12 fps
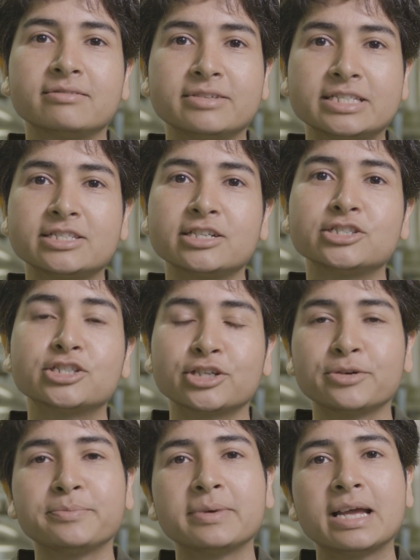Research
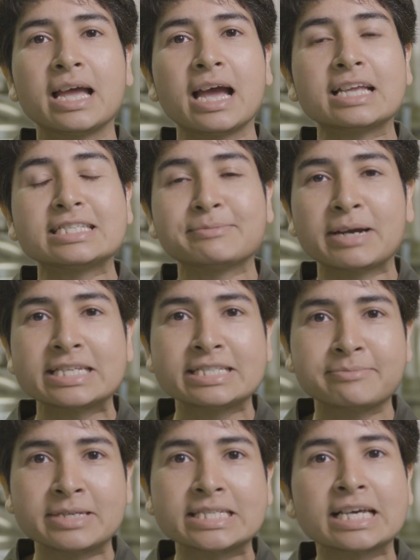Group at MIT
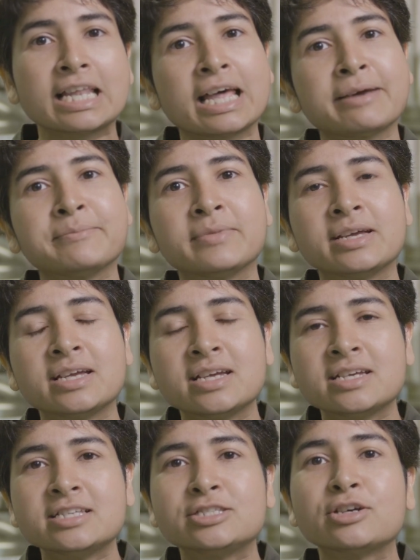Media Lab.
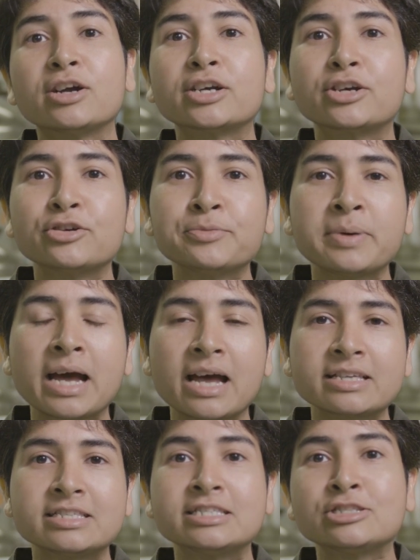So our group
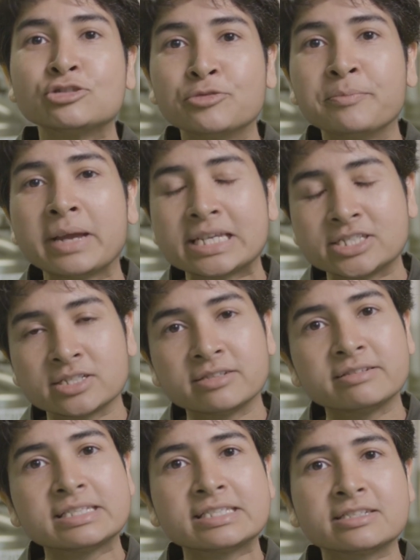has two major
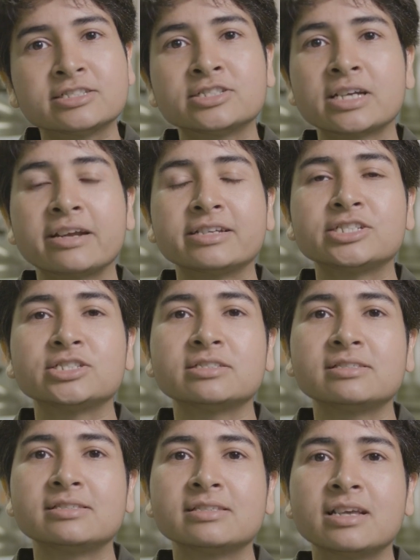research
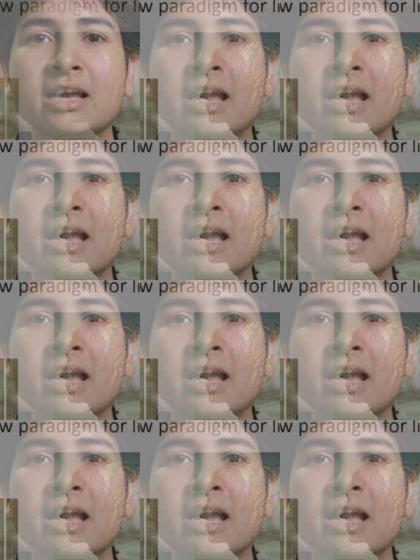directions